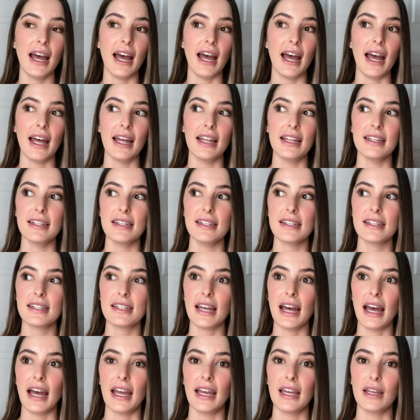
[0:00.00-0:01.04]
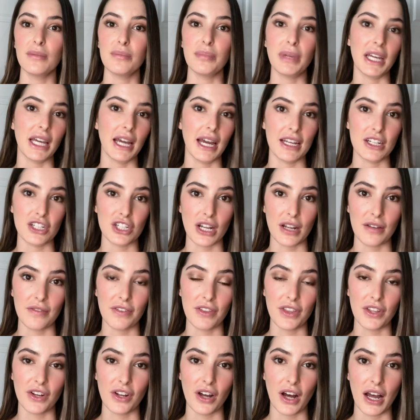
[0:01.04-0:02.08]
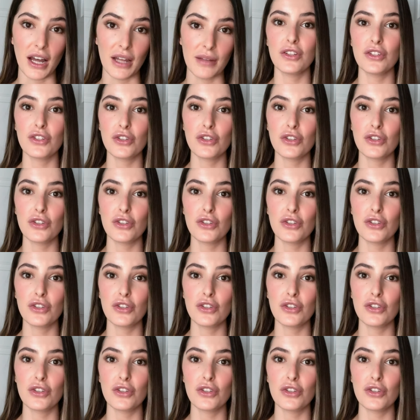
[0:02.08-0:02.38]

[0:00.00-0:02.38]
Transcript: and a BHA for the night.